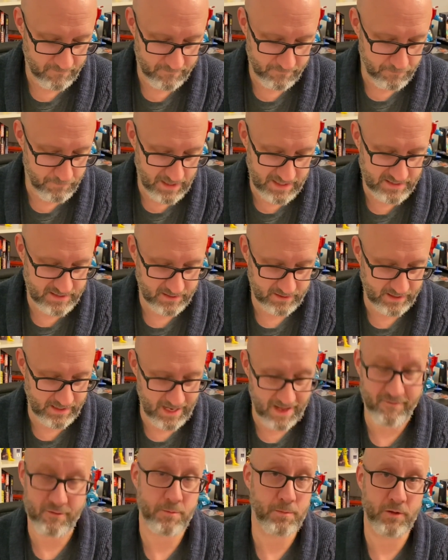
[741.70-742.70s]
basically
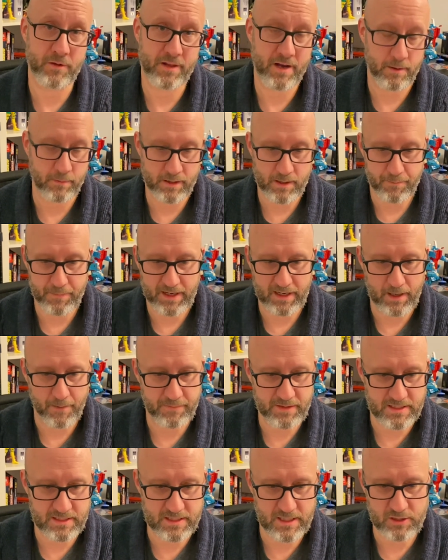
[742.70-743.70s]
inevitable that I'm going to pick up
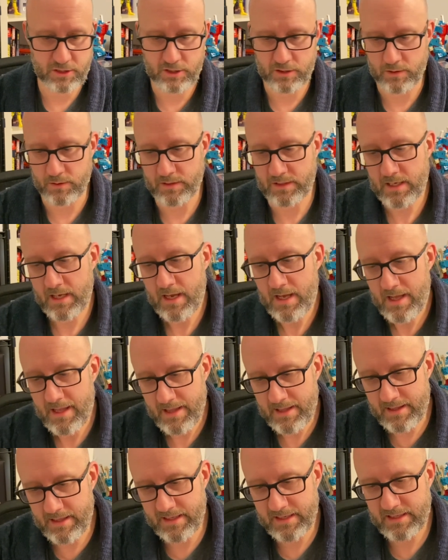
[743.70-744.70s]
these issues.
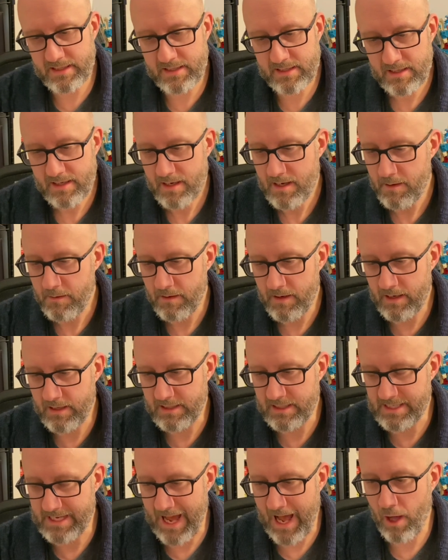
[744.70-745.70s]
This
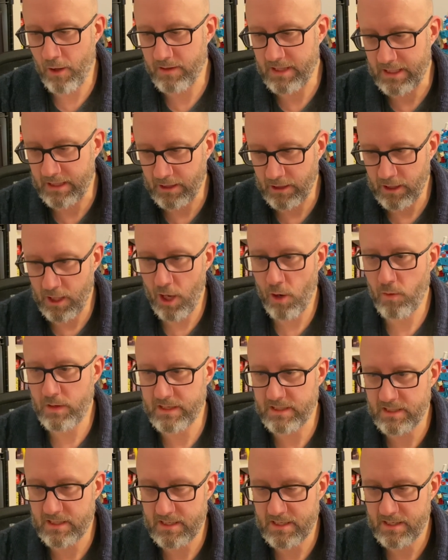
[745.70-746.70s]
is now the
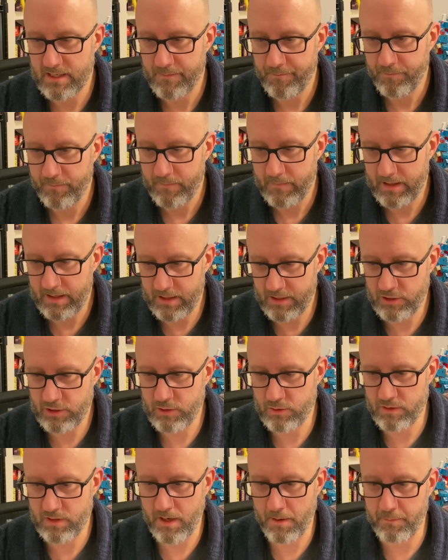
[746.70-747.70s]
lowest
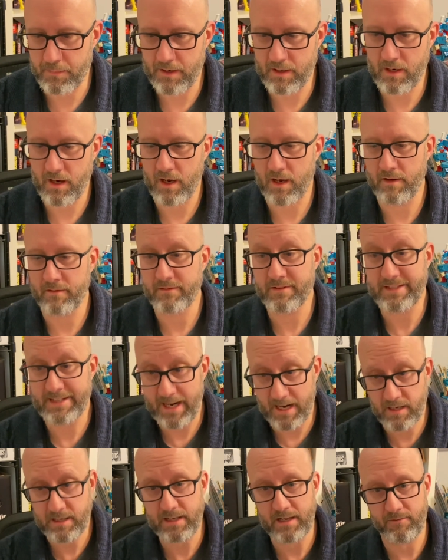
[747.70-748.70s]
issue number of
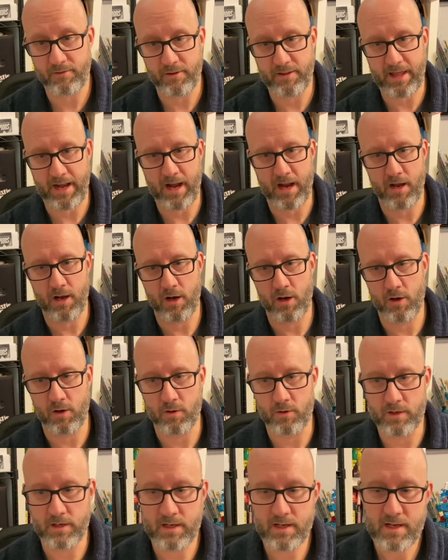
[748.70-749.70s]
Daredevil that I
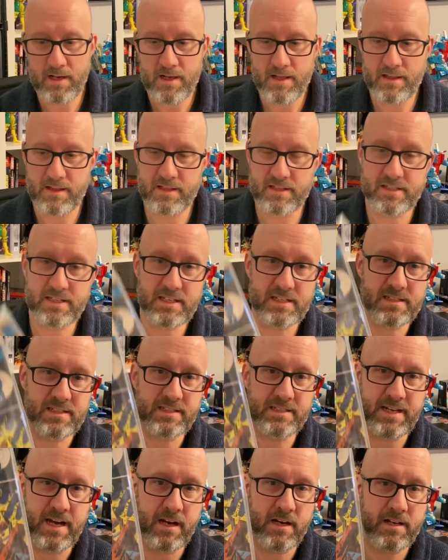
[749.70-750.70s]
own. This is
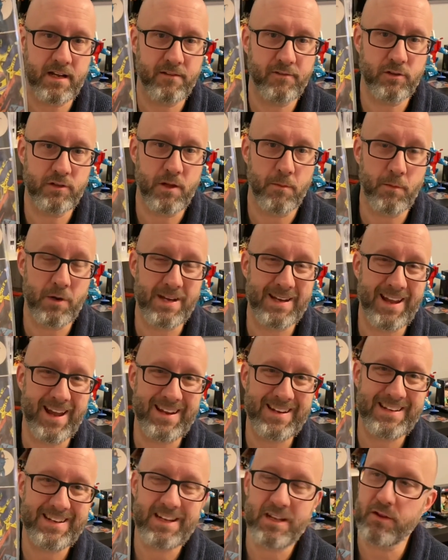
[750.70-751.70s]
Daredevil number
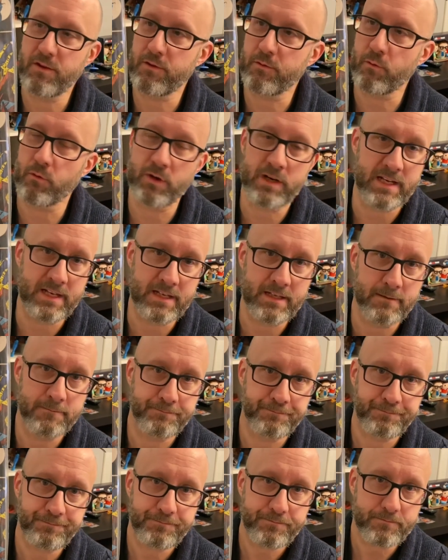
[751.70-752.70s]
93.
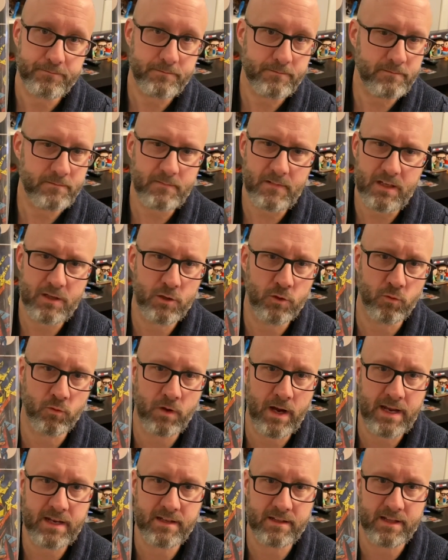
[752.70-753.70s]

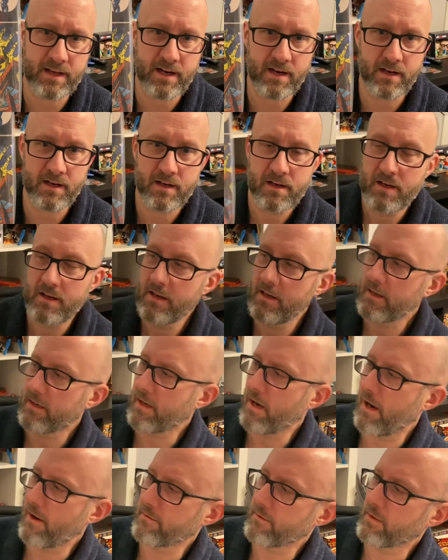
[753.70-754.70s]
Great there,
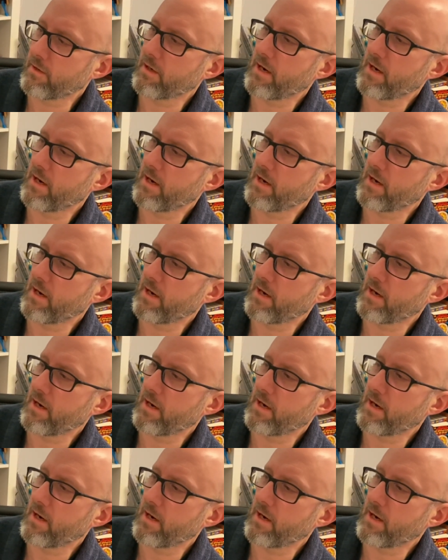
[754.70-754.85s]
cover